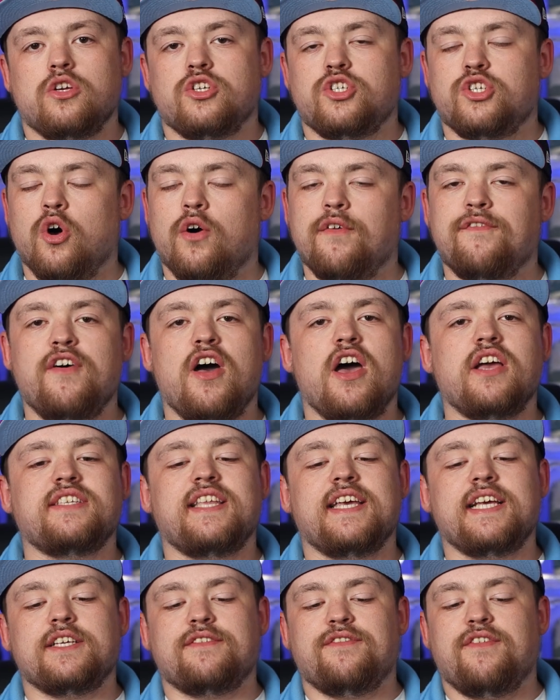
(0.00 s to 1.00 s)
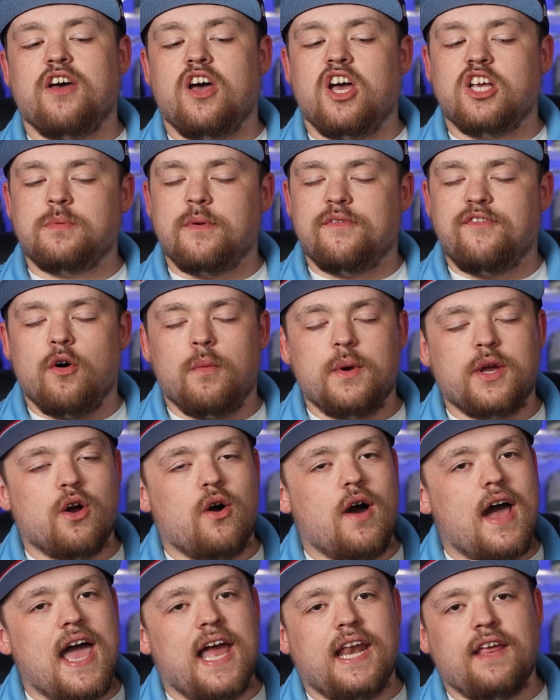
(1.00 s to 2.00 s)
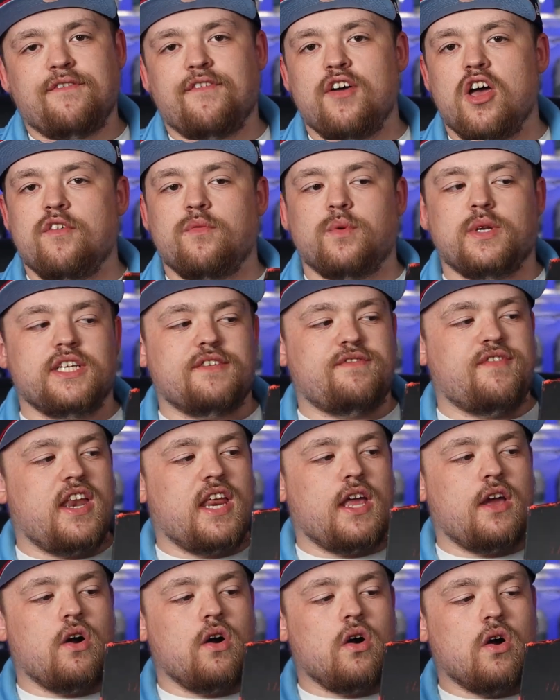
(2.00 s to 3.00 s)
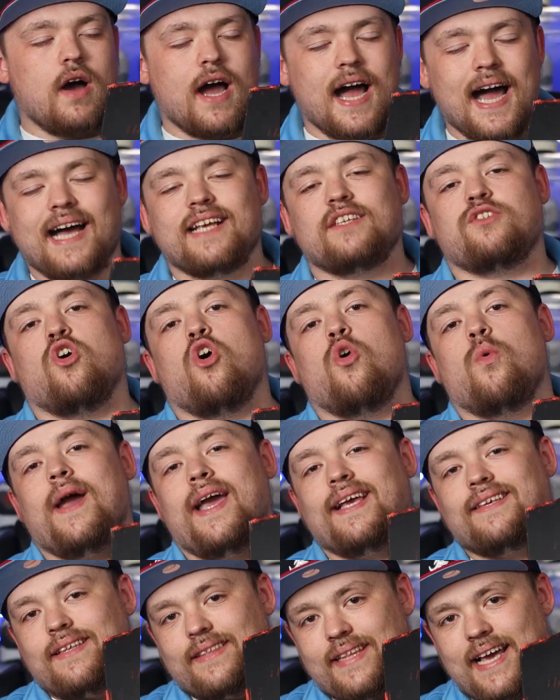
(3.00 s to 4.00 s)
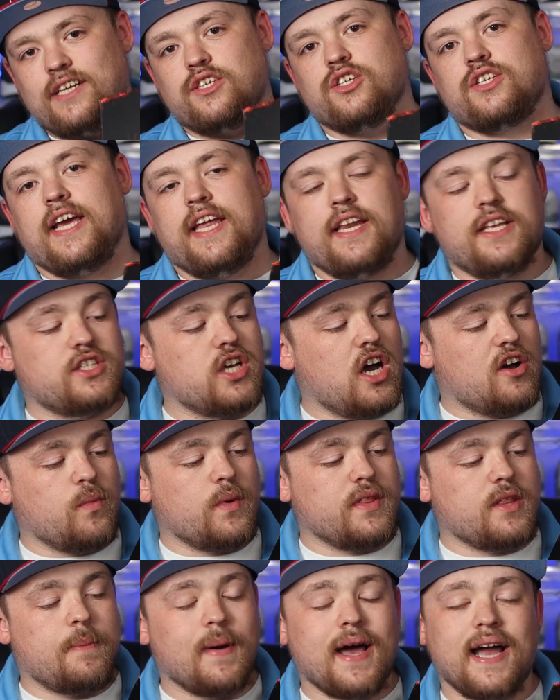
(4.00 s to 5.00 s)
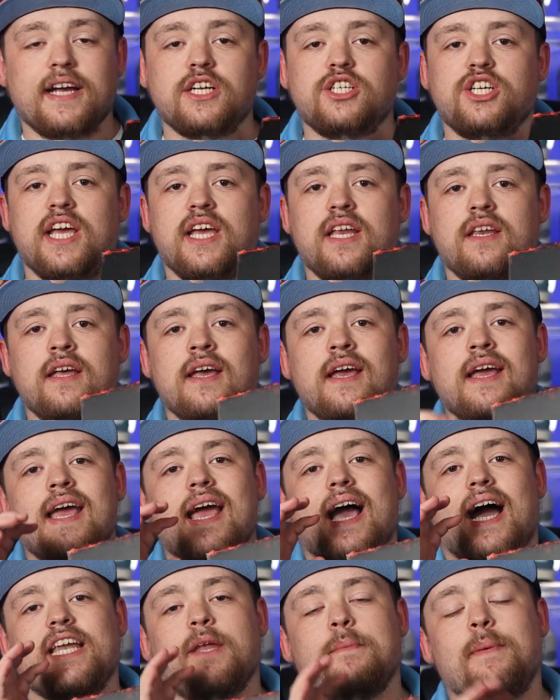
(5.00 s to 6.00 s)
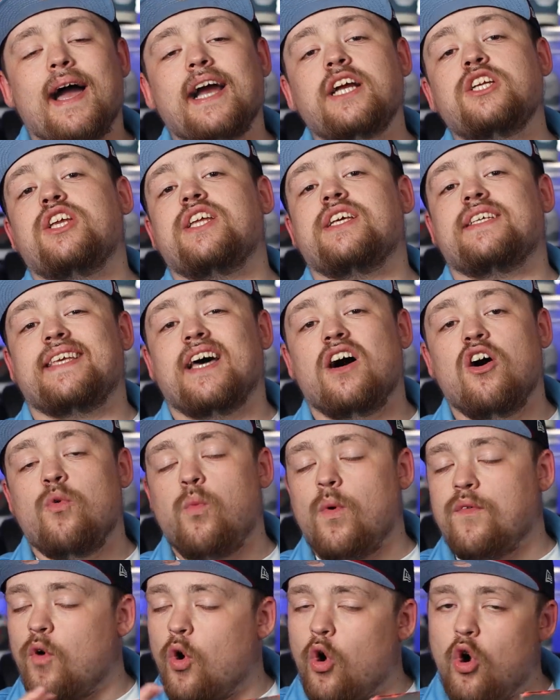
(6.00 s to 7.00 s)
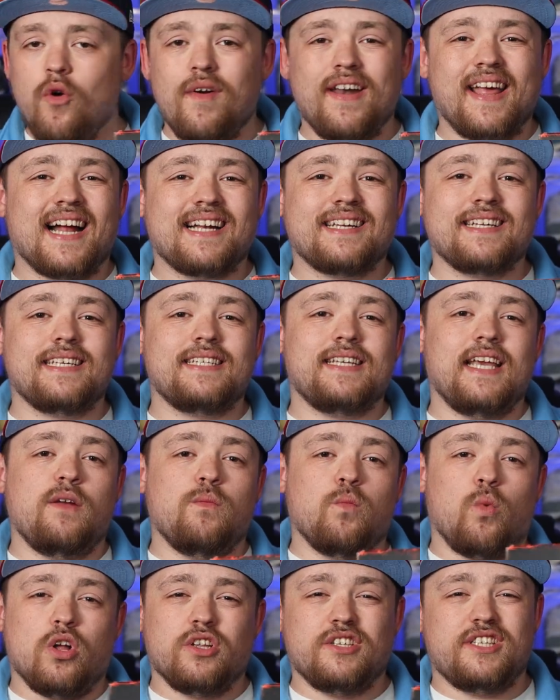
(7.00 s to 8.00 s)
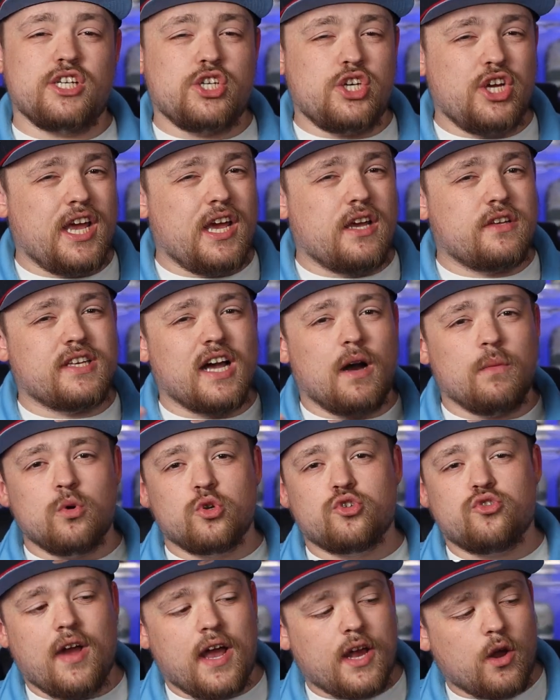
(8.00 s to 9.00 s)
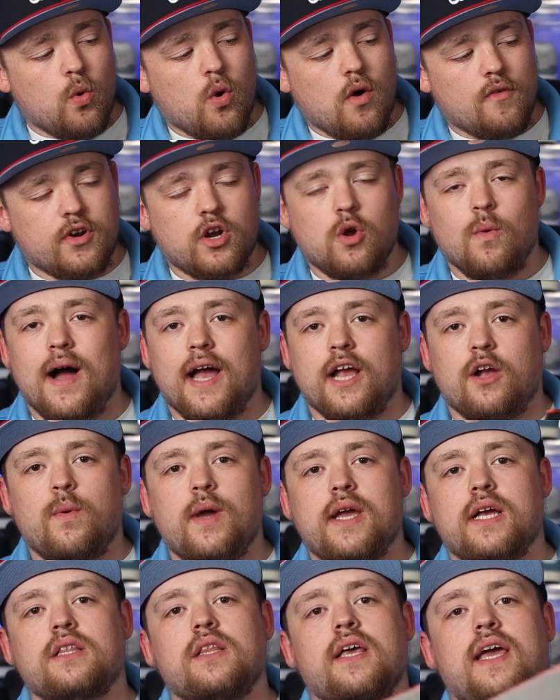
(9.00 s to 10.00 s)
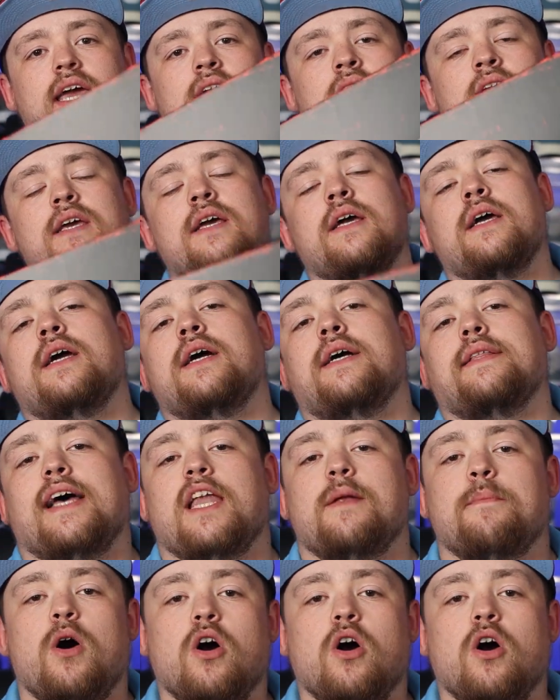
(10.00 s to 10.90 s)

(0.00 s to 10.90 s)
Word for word: So first things first, before we go any further with this video, as always, let's just kick this off with the packaging. And the packaging itself, we've already actually seen once this year, so I will try and go over it quite quickly. Now the